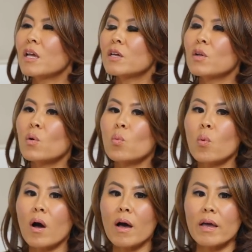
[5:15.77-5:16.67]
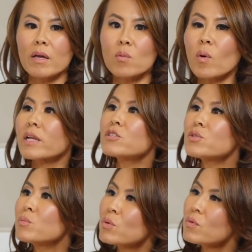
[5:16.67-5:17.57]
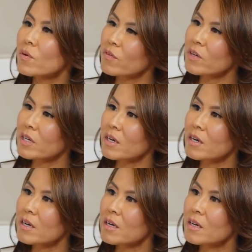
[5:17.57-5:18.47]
You know, why did you move over here?